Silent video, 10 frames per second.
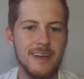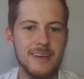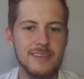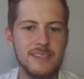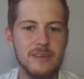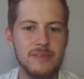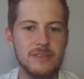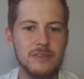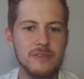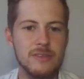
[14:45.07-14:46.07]
7
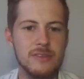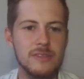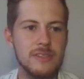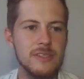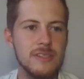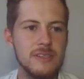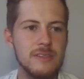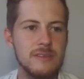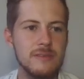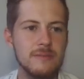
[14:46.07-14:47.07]
to
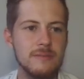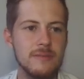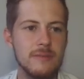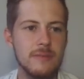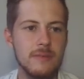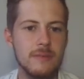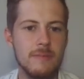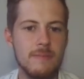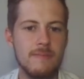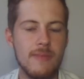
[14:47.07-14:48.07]
13,
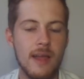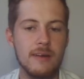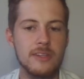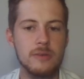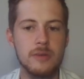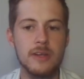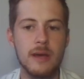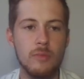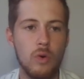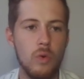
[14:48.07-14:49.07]
actually I'm going to
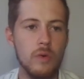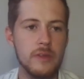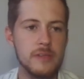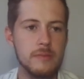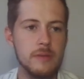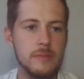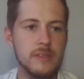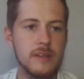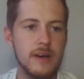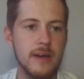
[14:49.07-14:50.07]
name all these members
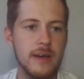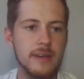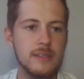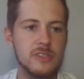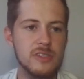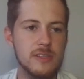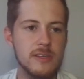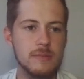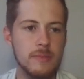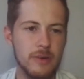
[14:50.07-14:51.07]
diags, just
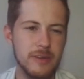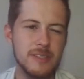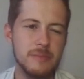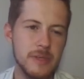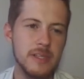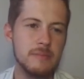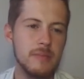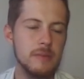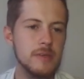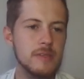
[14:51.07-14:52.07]
as our intermediate
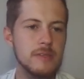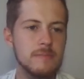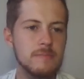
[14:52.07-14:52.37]
members.